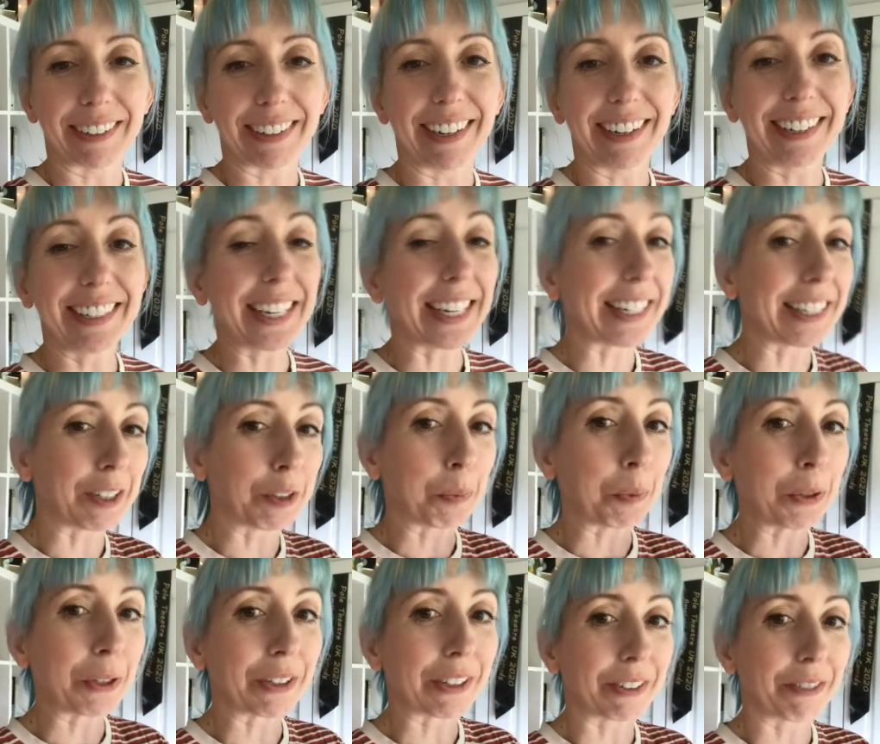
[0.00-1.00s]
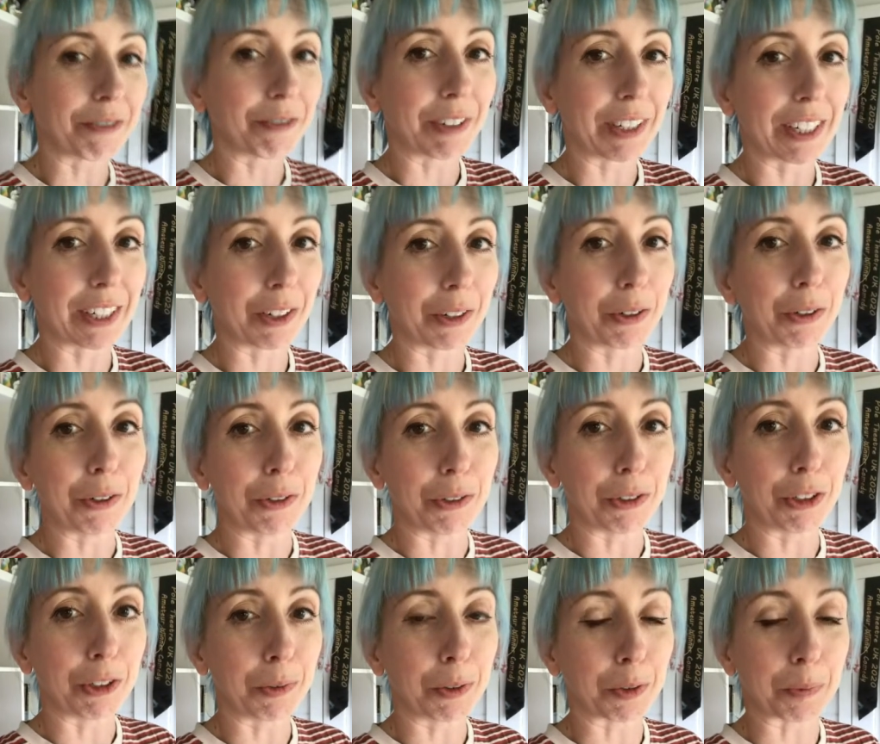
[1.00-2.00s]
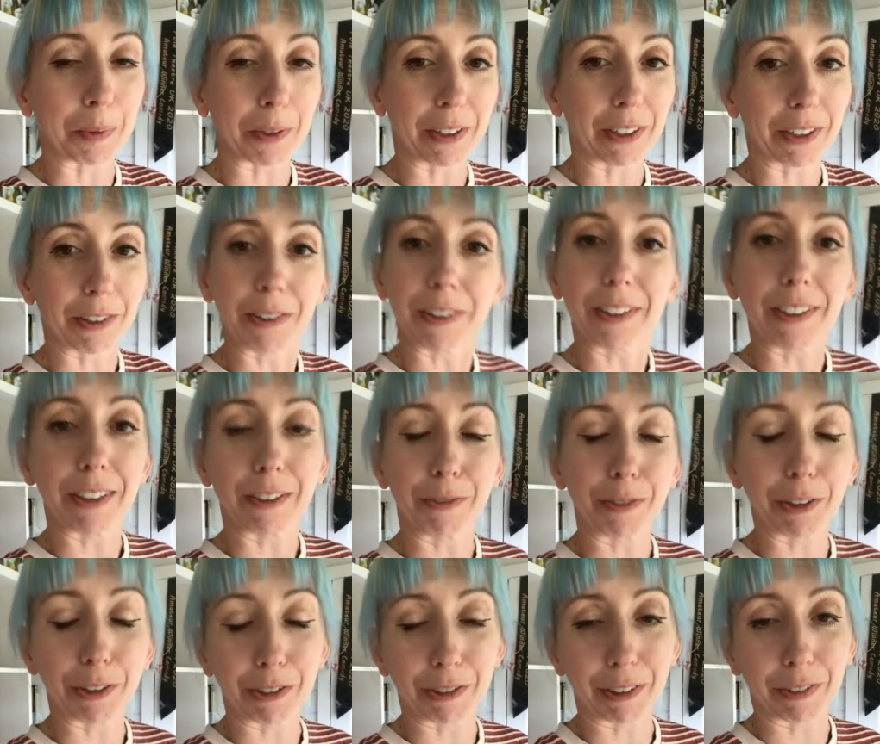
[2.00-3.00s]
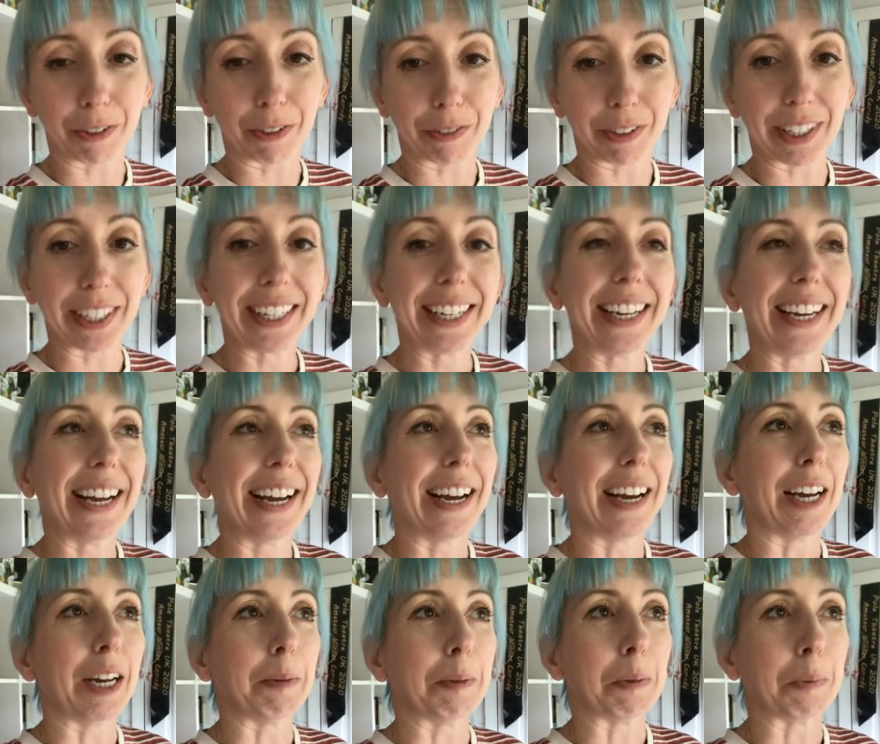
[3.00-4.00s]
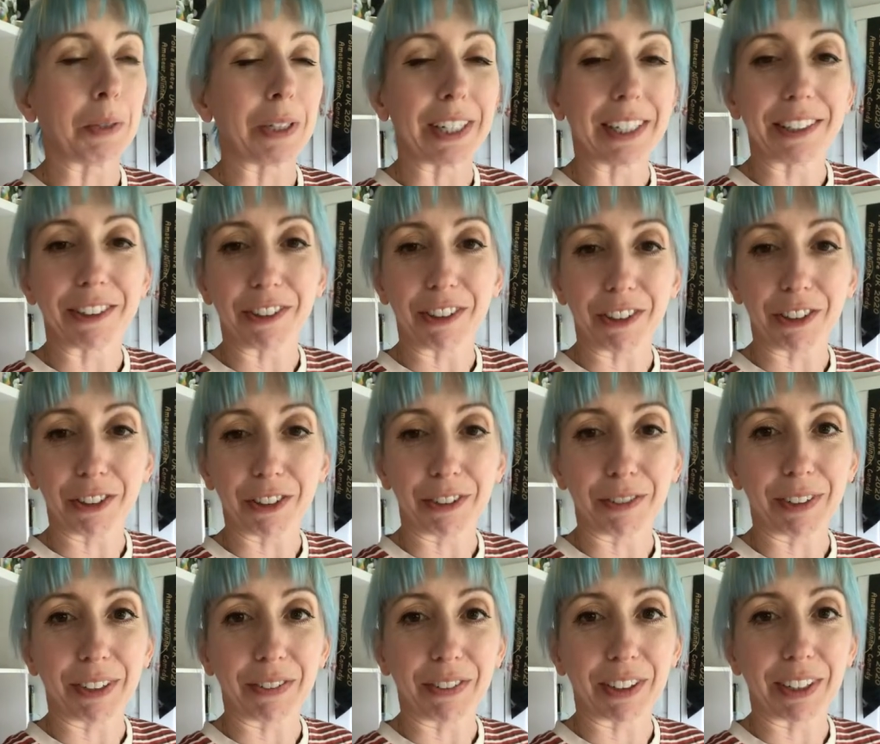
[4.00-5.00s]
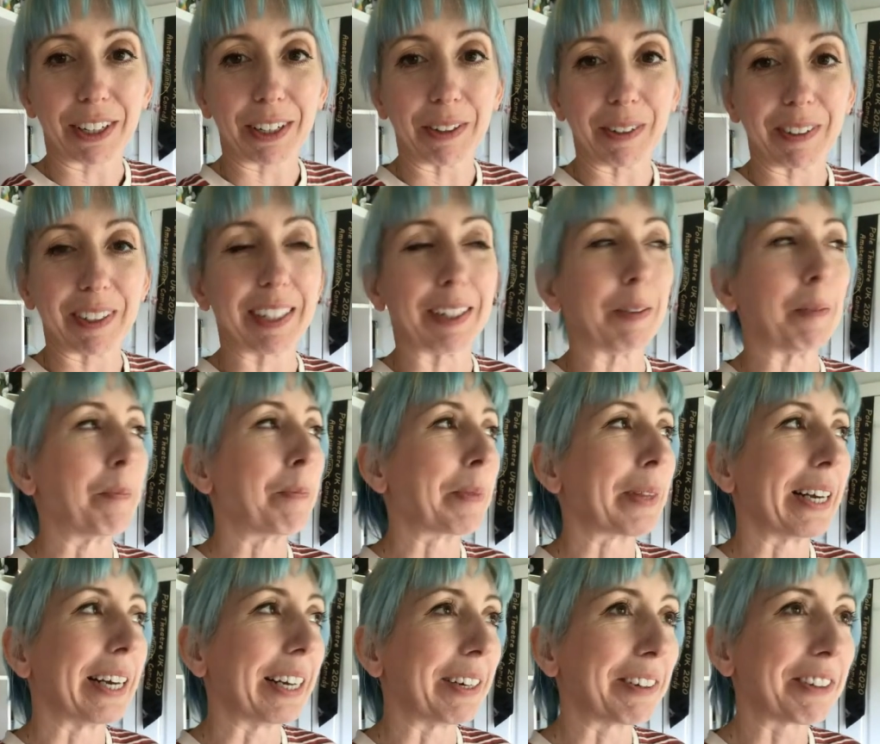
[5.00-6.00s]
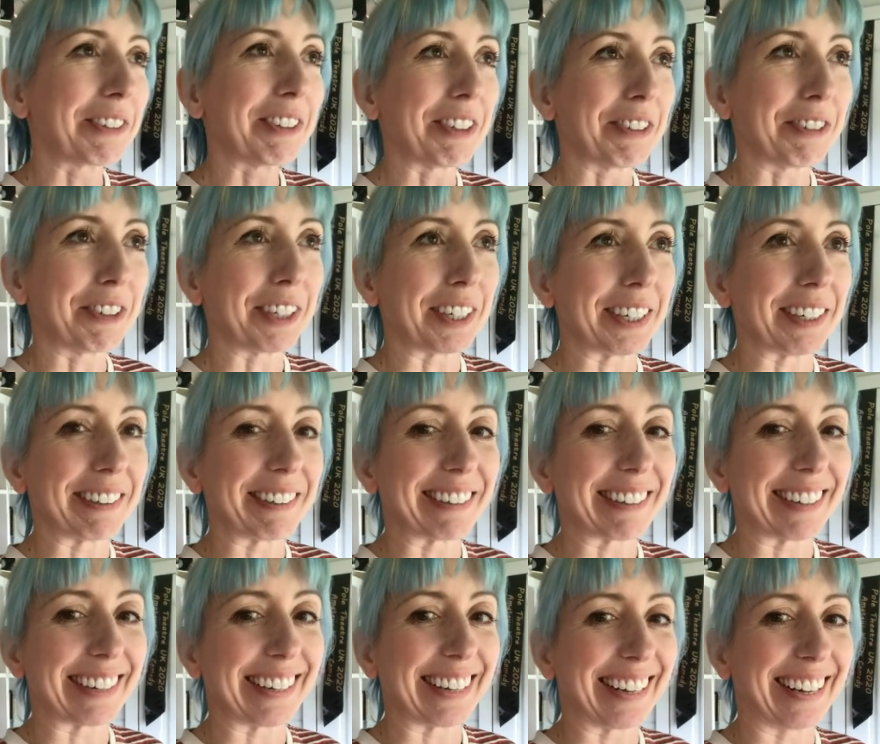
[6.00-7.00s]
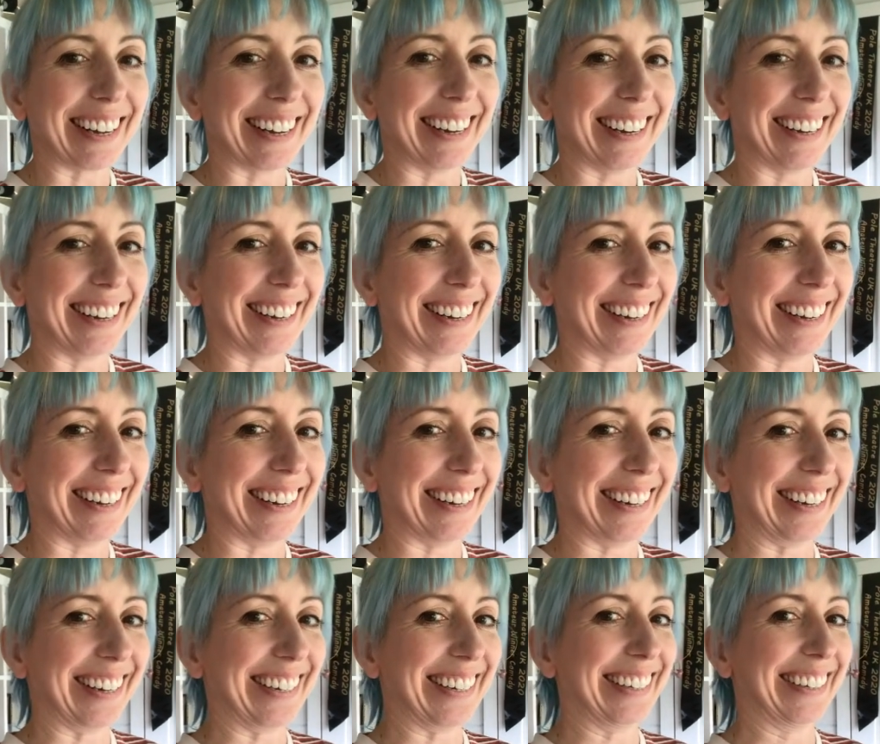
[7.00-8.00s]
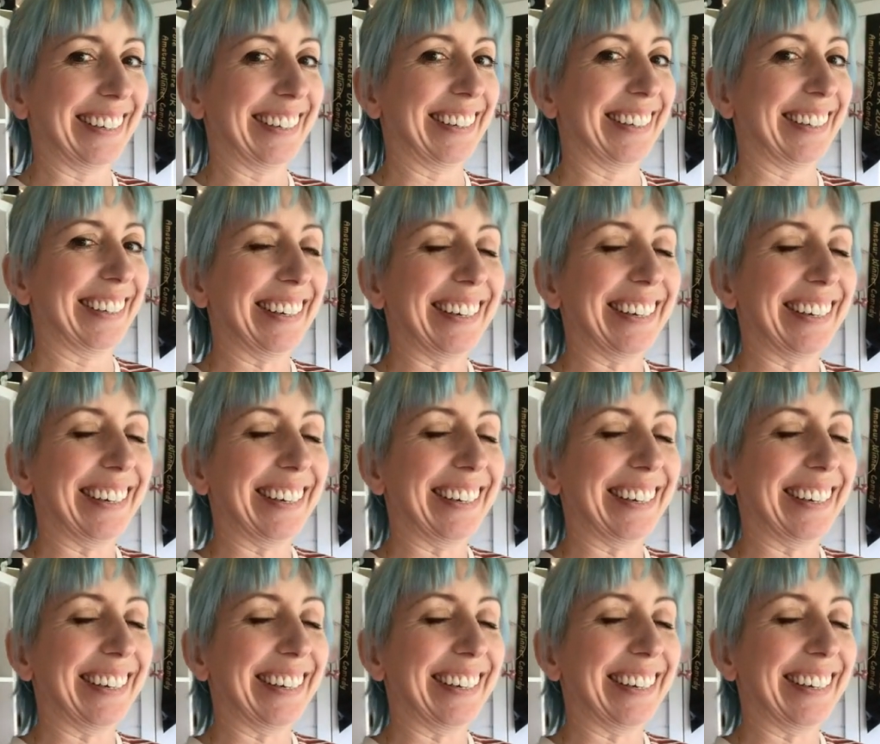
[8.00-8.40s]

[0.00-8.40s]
And I, at this point, didn't really know who she was because I'd only seen a photograph of her, and we'd literally just arrived at the hotel. And it was really funny, and I was just like, hi.